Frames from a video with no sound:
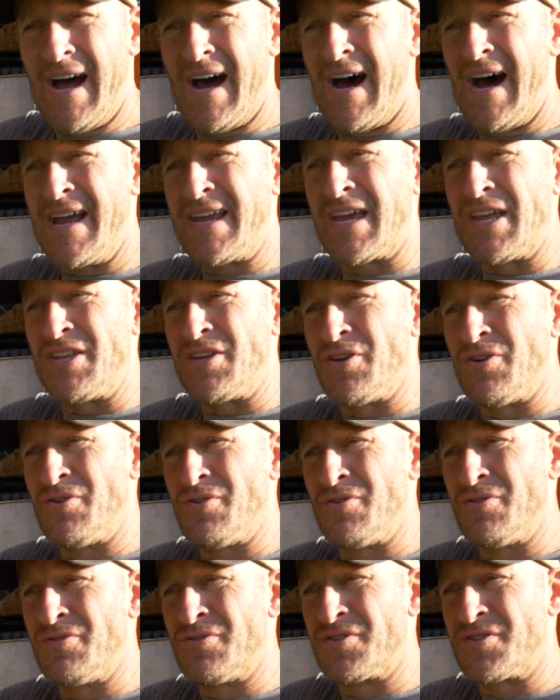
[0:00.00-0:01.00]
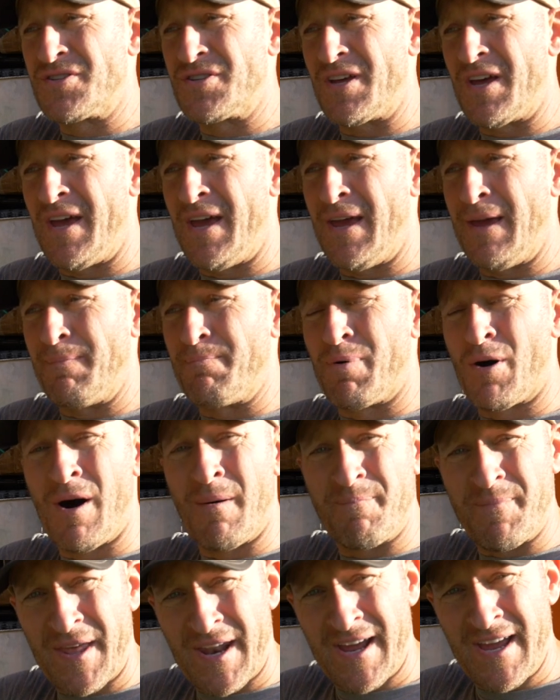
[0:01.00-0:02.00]
I can use a
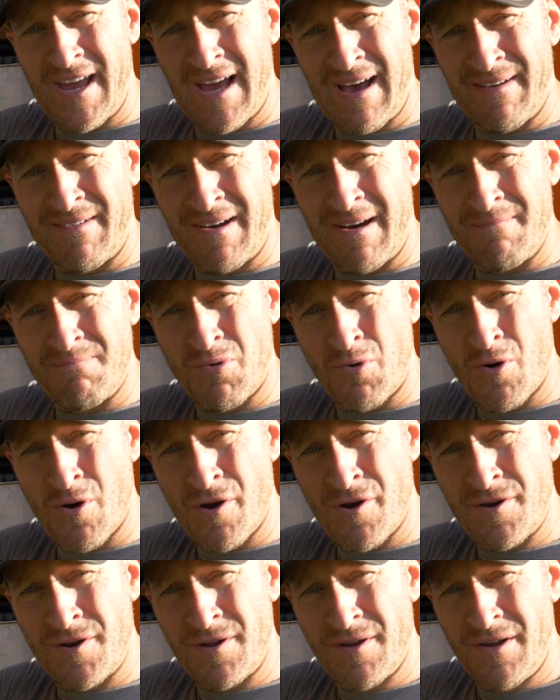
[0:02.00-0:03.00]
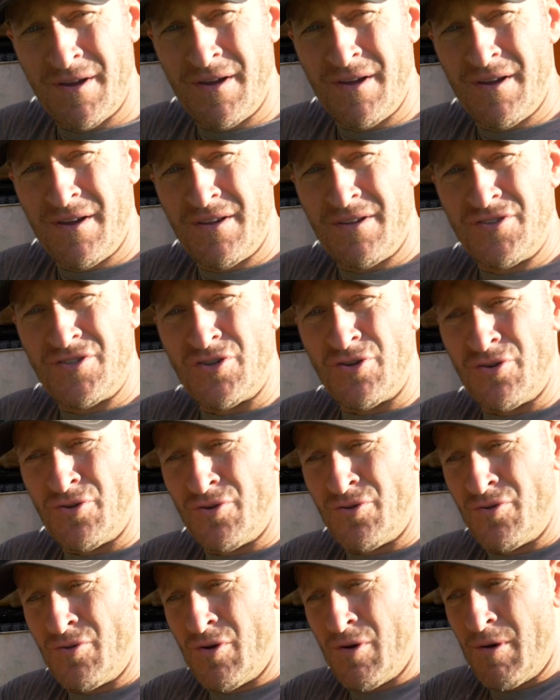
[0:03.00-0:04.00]
pump that I have on board
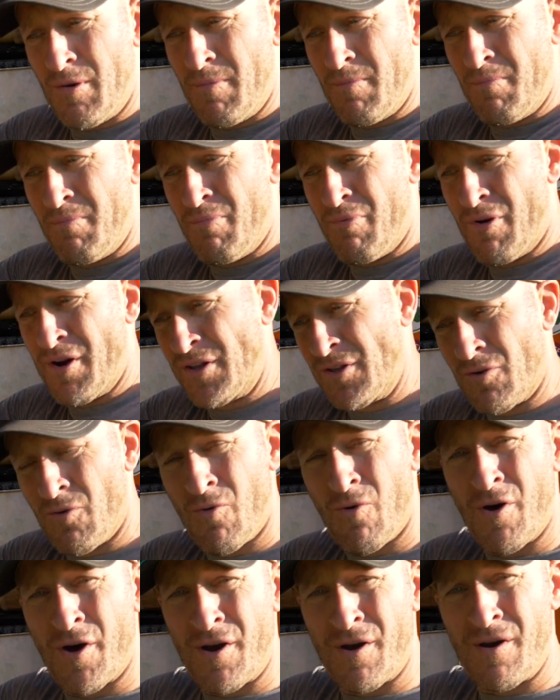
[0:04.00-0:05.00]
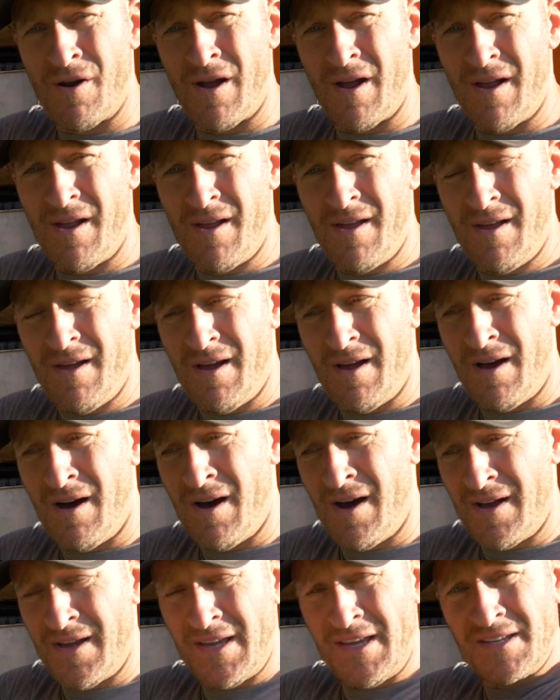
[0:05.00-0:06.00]
to bring the water
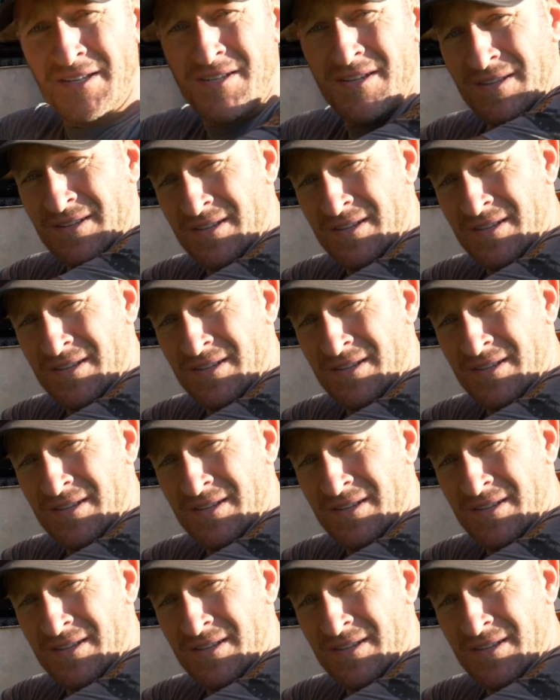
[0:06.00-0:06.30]
into